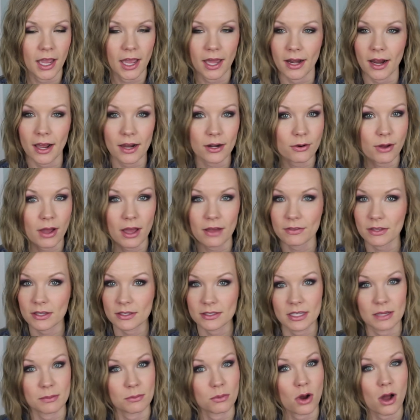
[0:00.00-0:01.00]
and I don't have
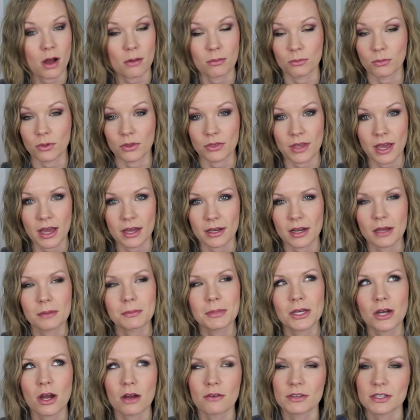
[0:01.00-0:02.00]
that same problem with that. I
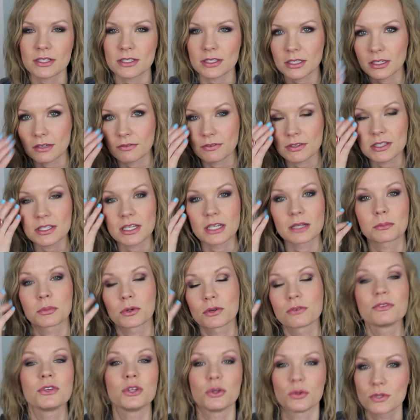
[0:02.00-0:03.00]
mean, obviously if it's like
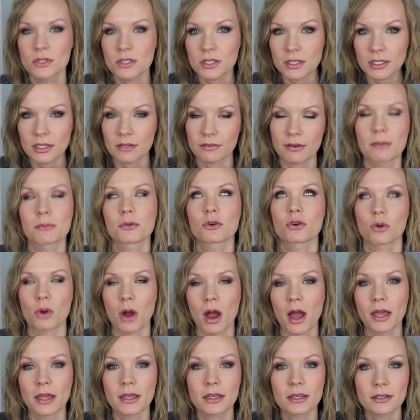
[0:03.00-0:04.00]
profusely, if I'm
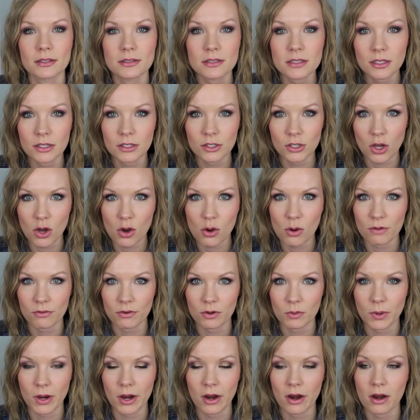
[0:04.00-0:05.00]
crying, it's gonna go
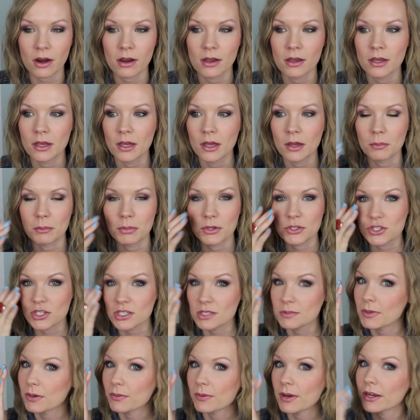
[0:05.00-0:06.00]
everywhere, but
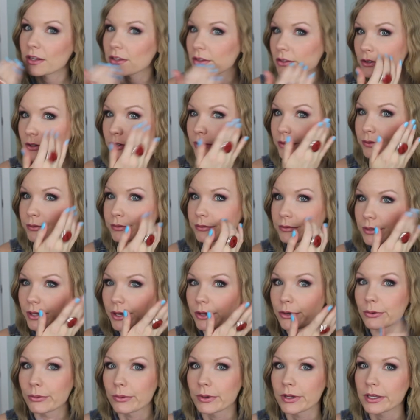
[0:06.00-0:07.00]
just my regular
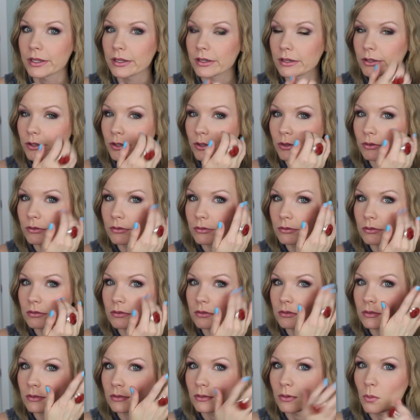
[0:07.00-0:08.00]
annoying
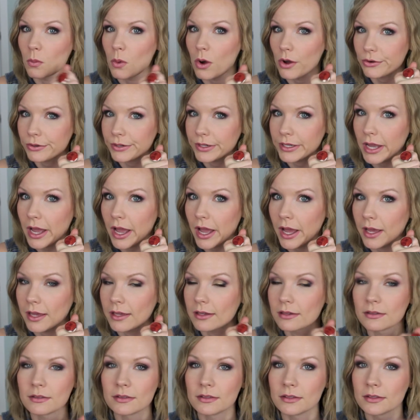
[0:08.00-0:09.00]
watery
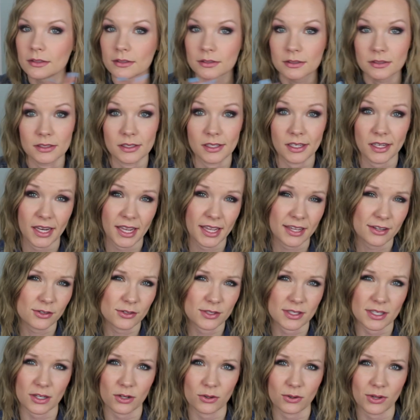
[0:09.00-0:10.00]
eye, it
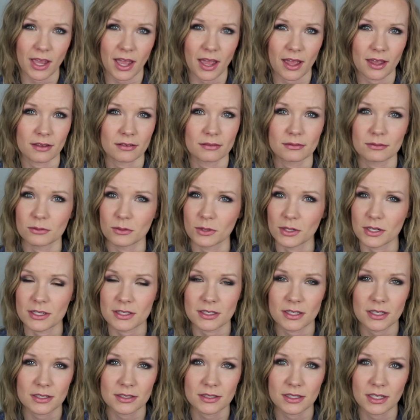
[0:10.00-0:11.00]
handles it okay.
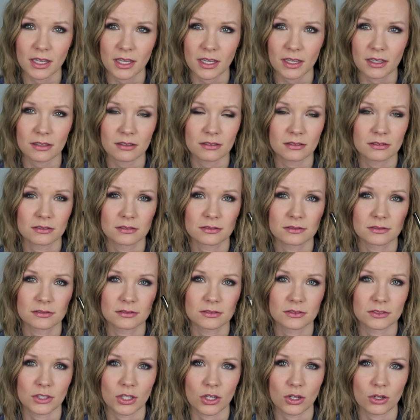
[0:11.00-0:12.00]
Whereas this thing,
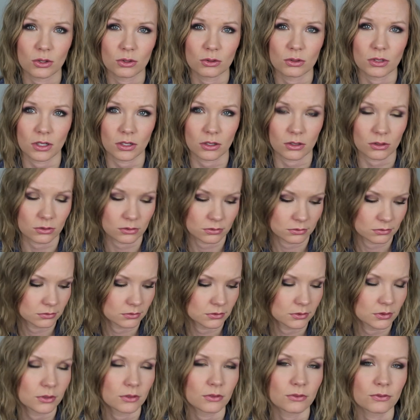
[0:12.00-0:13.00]
no go.
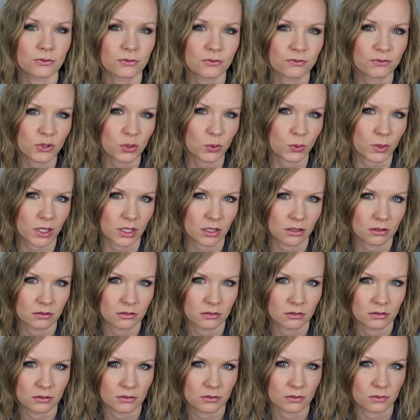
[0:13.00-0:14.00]
Phooey.
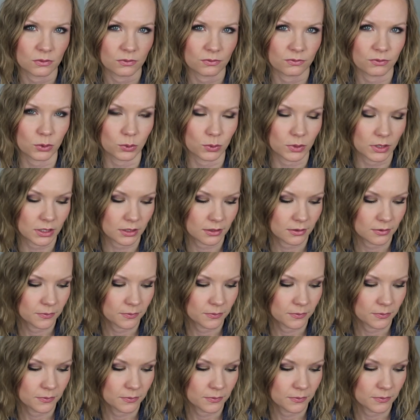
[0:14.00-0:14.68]
Phooey.